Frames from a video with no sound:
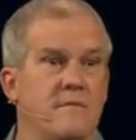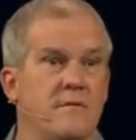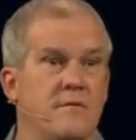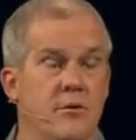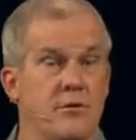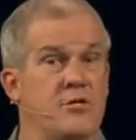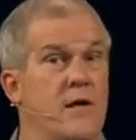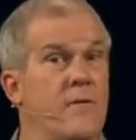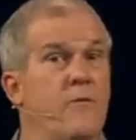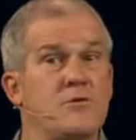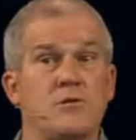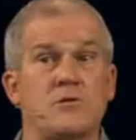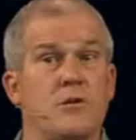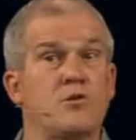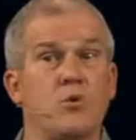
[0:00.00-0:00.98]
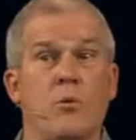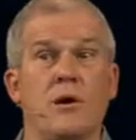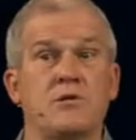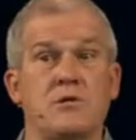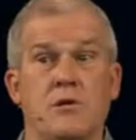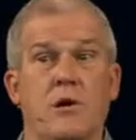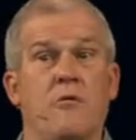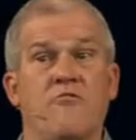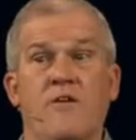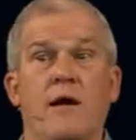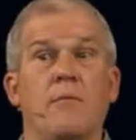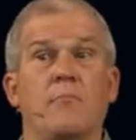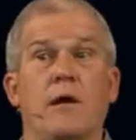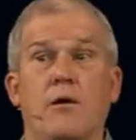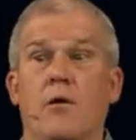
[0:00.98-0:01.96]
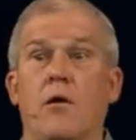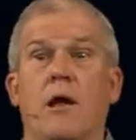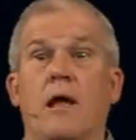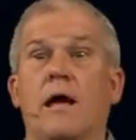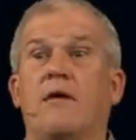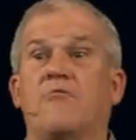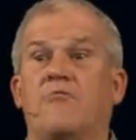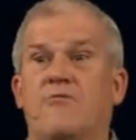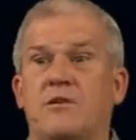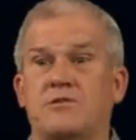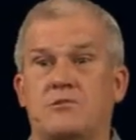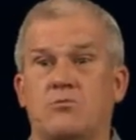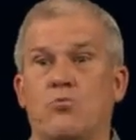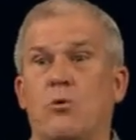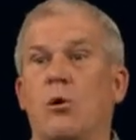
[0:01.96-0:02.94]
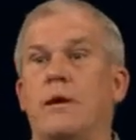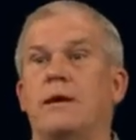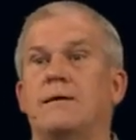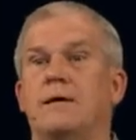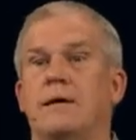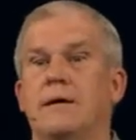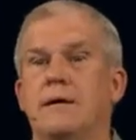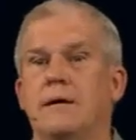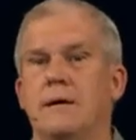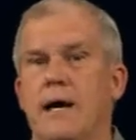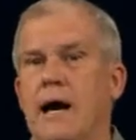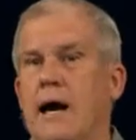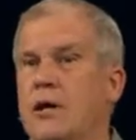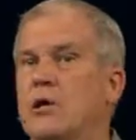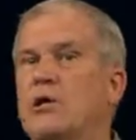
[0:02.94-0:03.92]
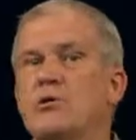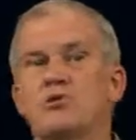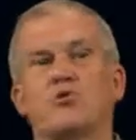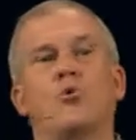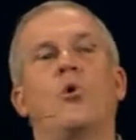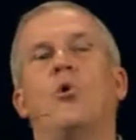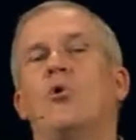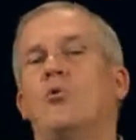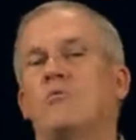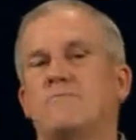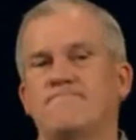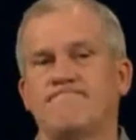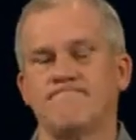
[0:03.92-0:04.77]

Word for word: You're saying there's a situation in our family, and our life that's really out of control.